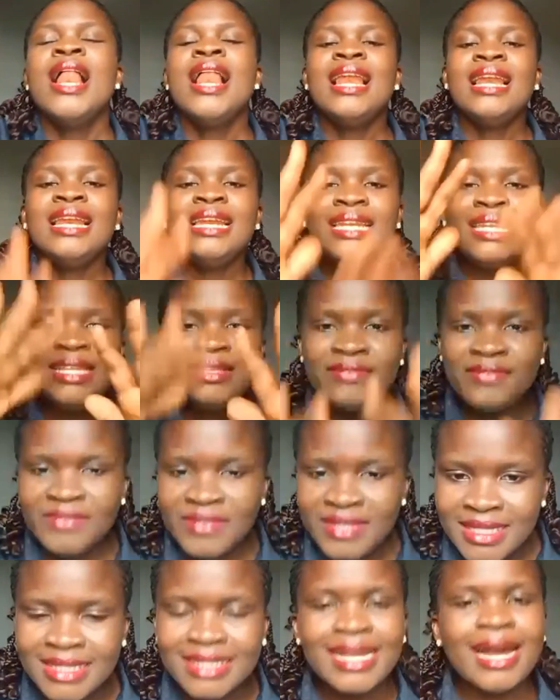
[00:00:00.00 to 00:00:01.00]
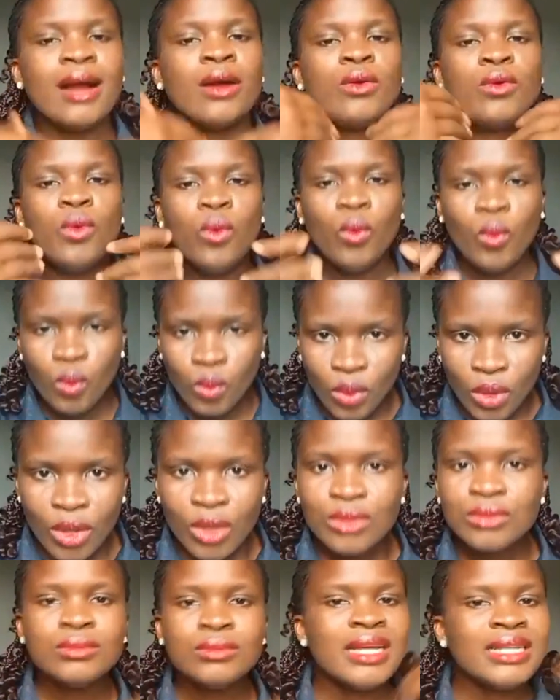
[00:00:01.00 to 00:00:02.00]
Leave it and go.
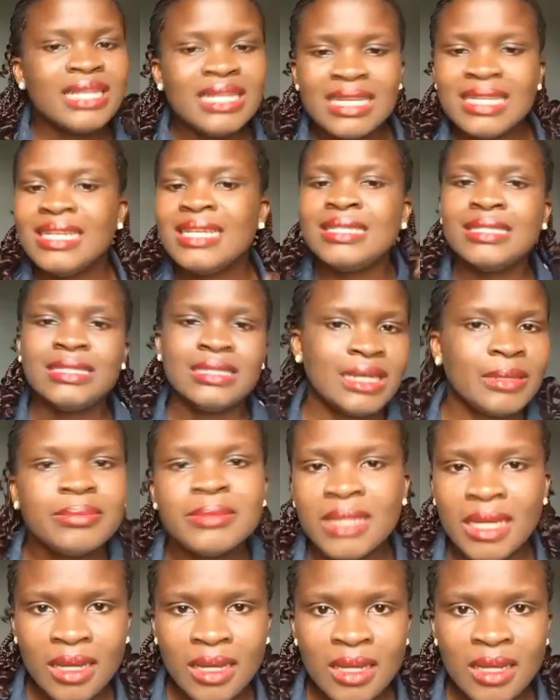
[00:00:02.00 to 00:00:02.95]
Enter the next chapter.